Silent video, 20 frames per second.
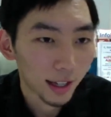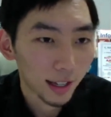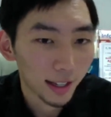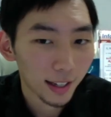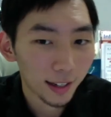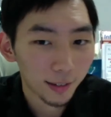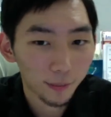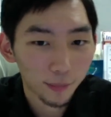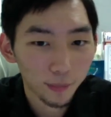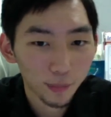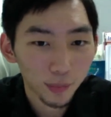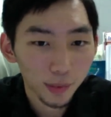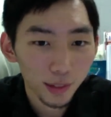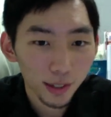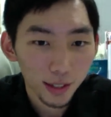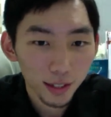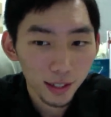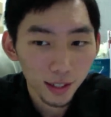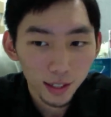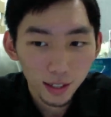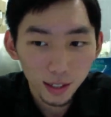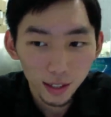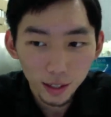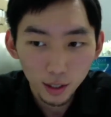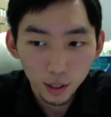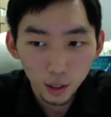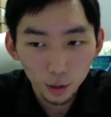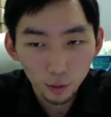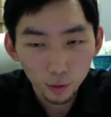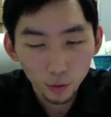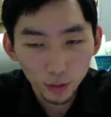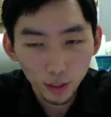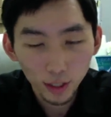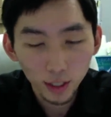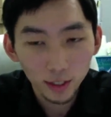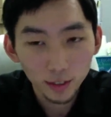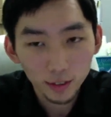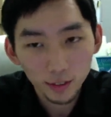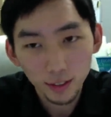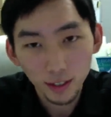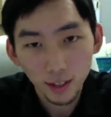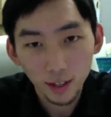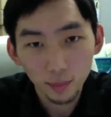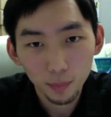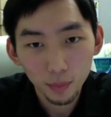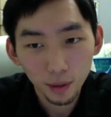Yeah, hopefully, yeah.